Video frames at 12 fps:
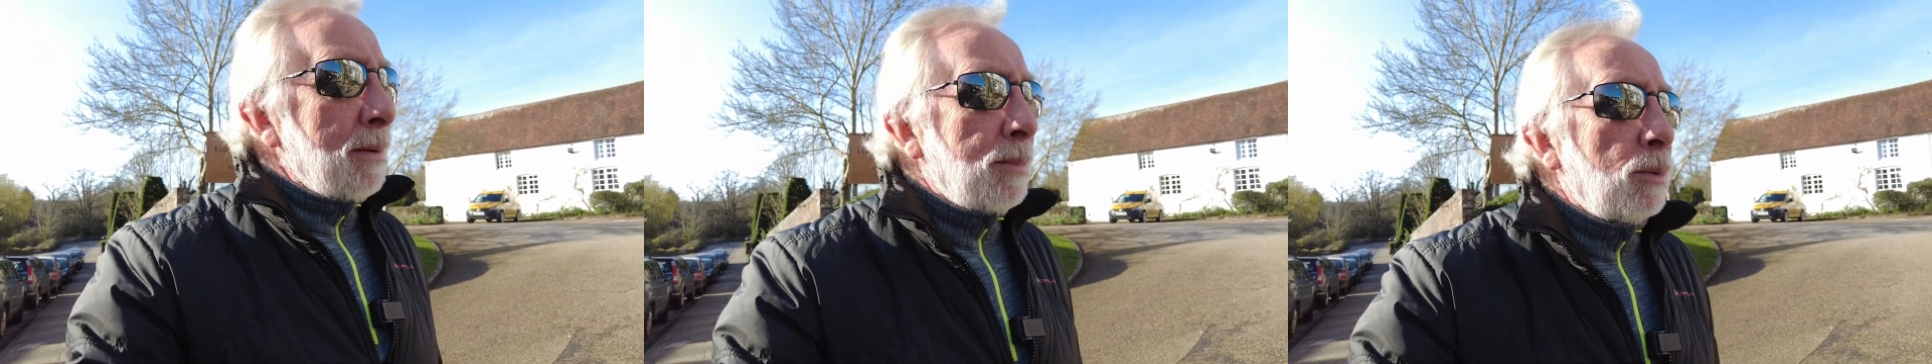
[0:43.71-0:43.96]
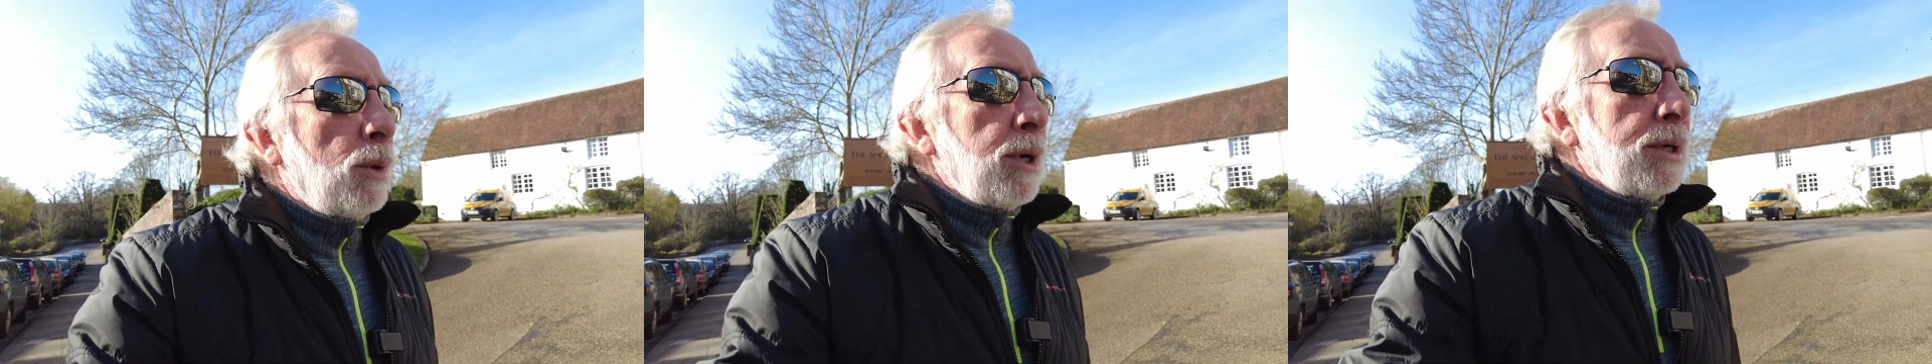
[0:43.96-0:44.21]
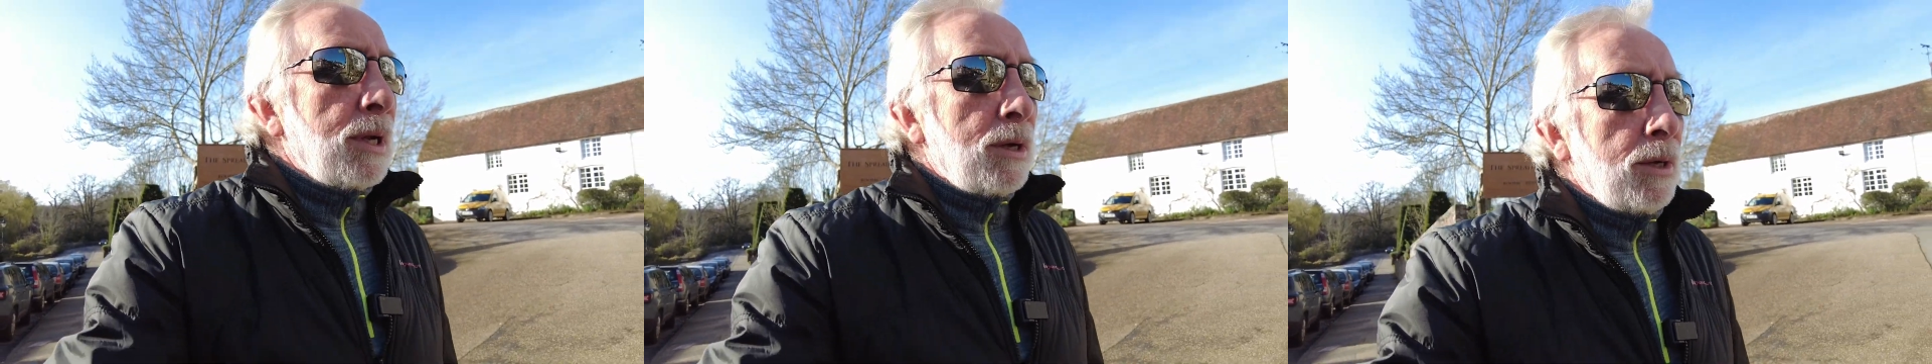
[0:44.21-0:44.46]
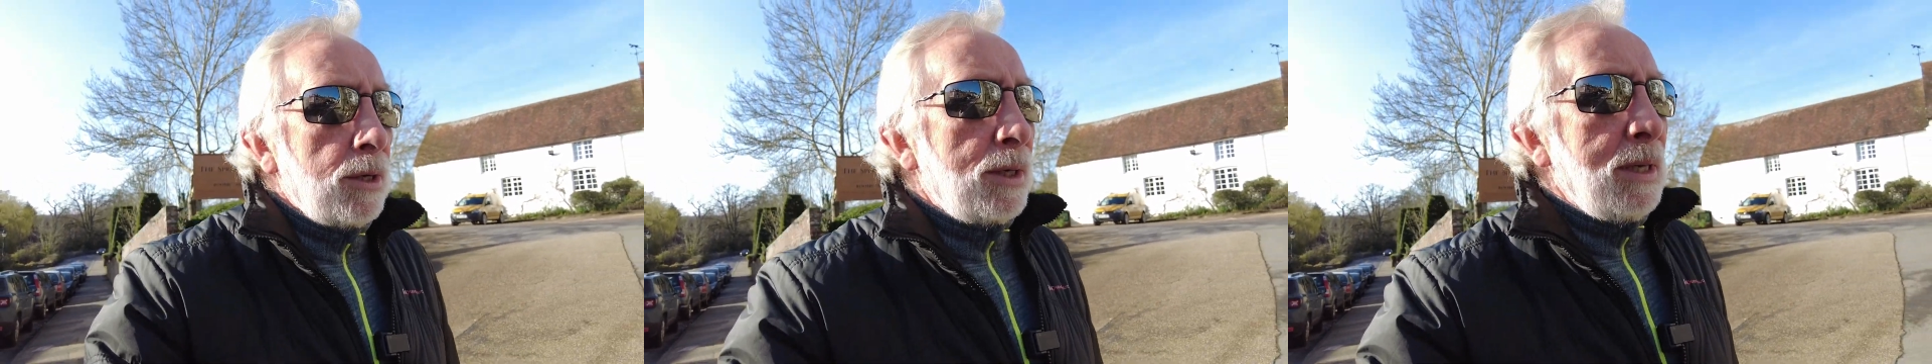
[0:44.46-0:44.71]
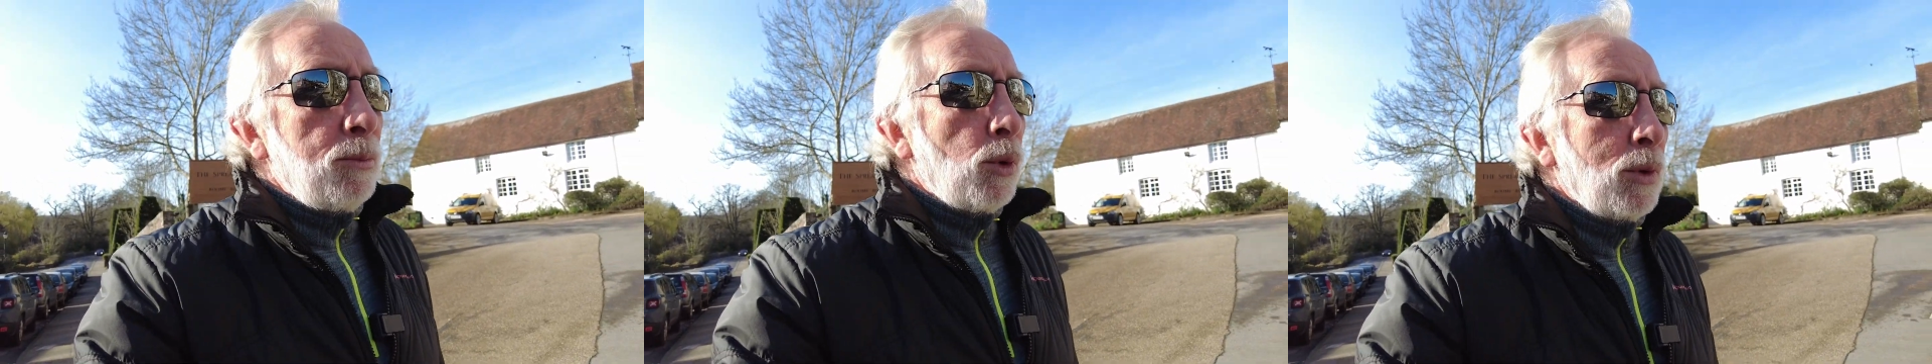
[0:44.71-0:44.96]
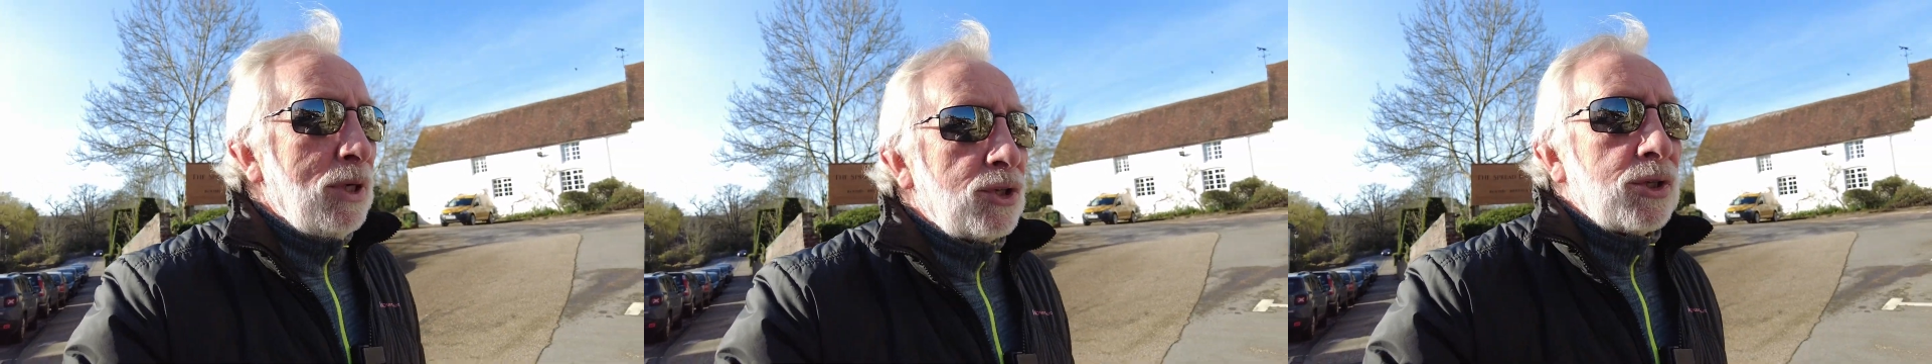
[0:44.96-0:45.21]
But I wanted an early
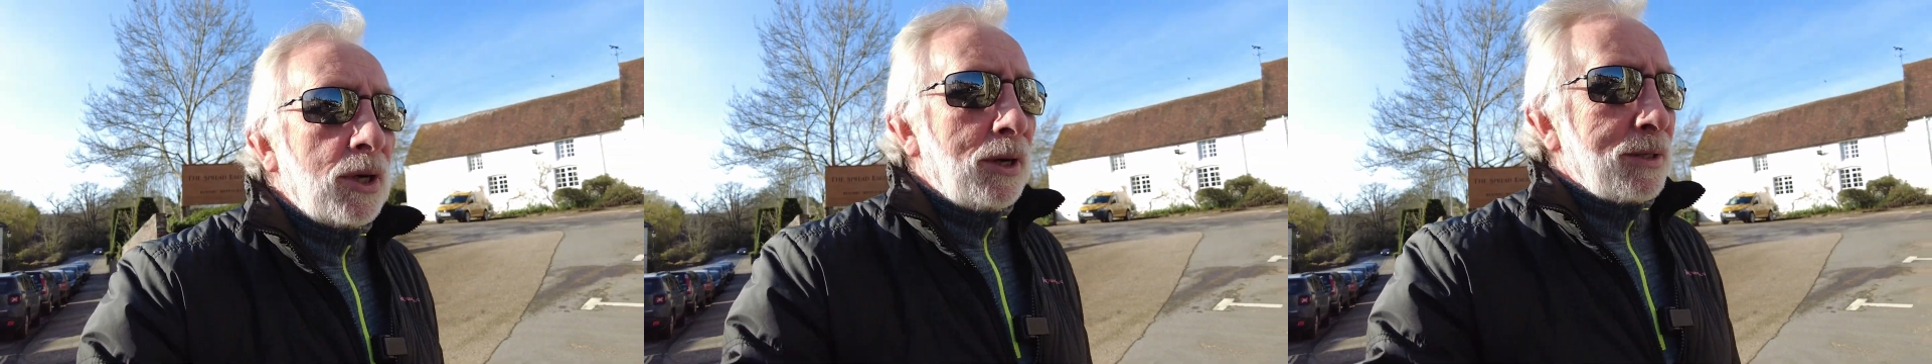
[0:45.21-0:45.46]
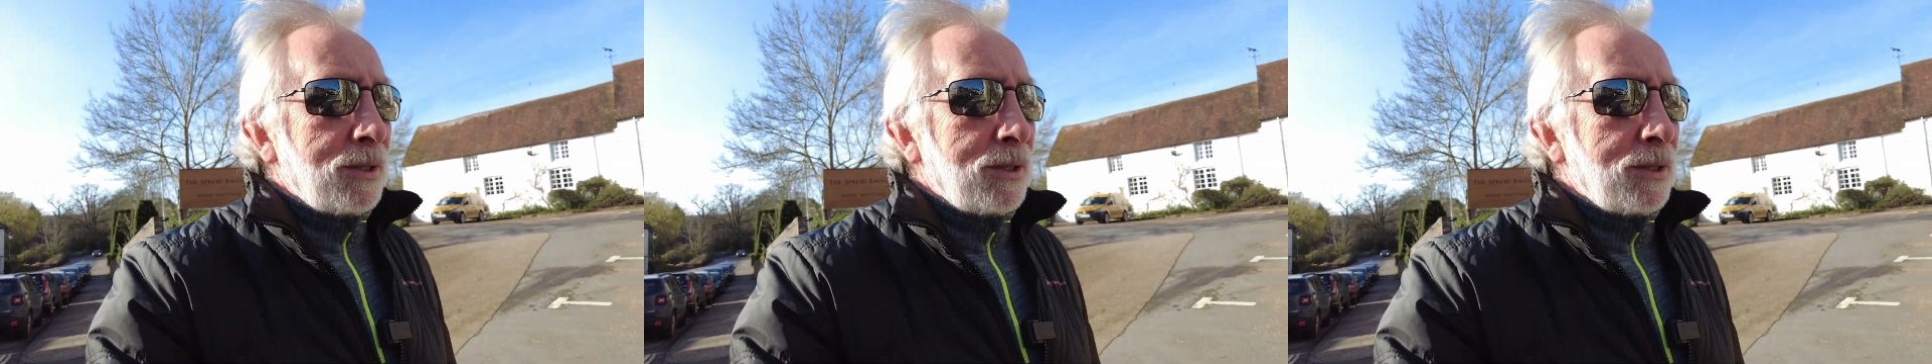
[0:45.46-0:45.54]
morning start